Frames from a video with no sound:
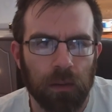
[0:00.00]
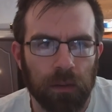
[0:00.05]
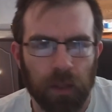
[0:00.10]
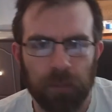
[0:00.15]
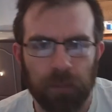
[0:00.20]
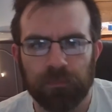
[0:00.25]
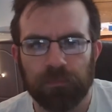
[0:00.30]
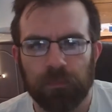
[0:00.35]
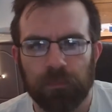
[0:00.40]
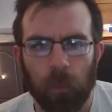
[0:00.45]

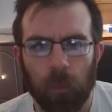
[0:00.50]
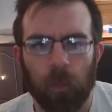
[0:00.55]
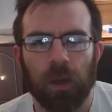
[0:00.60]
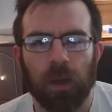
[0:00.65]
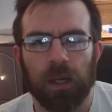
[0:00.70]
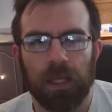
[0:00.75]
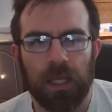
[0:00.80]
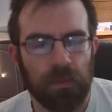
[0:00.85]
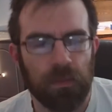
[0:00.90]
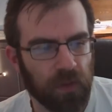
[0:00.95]
I
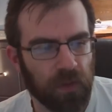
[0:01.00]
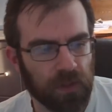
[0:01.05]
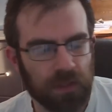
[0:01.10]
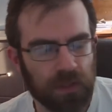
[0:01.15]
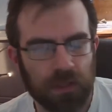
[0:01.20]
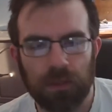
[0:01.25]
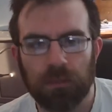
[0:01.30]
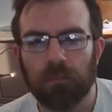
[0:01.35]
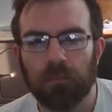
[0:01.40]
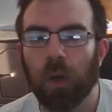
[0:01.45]
want to keep
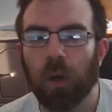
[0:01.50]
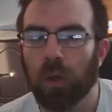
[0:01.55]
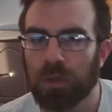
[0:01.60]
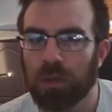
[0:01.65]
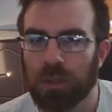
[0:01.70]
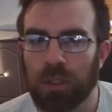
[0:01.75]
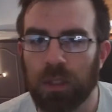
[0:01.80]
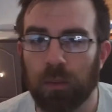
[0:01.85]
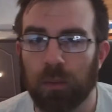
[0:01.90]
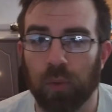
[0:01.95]
this
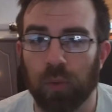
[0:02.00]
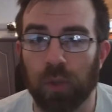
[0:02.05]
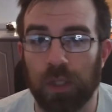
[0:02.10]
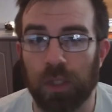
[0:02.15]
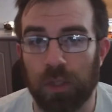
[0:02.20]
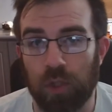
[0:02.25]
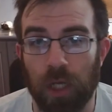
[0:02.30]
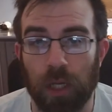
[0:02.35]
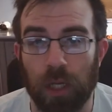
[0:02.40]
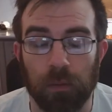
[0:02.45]
mostly
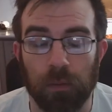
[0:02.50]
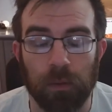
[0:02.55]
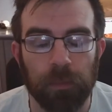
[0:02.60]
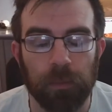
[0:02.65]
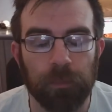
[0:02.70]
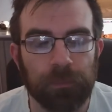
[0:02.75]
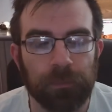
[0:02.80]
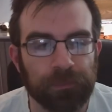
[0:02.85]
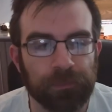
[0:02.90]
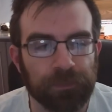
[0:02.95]
pretty general.
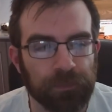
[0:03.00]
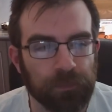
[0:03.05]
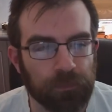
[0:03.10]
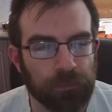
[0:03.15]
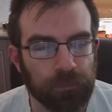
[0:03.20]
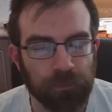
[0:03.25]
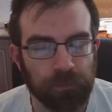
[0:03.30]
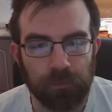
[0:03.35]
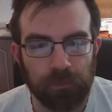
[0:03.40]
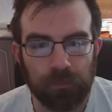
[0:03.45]

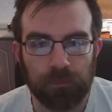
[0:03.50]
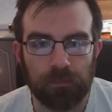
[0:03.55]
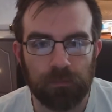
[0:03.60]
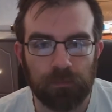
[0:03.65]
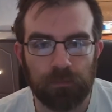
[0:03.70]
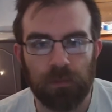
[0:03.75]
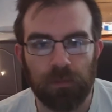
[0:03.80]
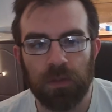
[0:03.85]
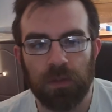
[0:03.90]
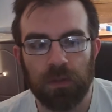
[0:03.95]

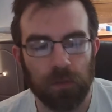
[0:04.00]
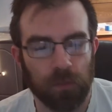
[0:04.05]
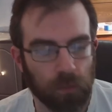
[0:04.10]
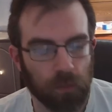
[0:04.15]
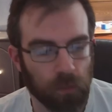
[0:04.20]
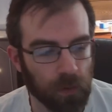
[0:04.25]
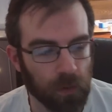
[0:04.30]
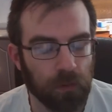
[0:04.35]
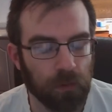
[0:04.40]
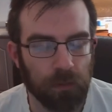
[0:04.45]
So
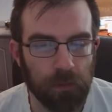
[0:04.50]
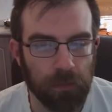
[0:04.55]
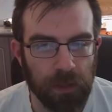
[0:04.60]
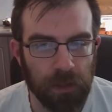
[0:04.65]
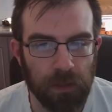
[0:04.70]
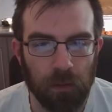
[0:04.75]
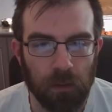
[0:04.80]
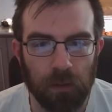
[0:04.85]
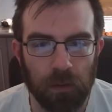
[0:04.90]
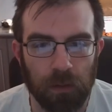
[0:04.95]
we're going to be
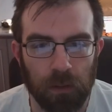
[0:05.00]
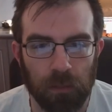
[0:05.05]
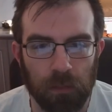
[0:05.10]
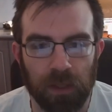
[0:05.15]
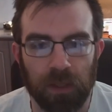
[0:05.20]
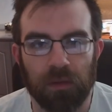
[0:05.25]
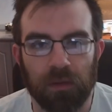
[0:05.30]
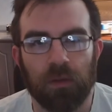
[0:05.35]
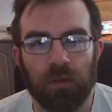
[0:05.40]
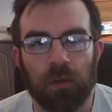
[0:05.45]
talking
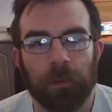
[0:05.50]
about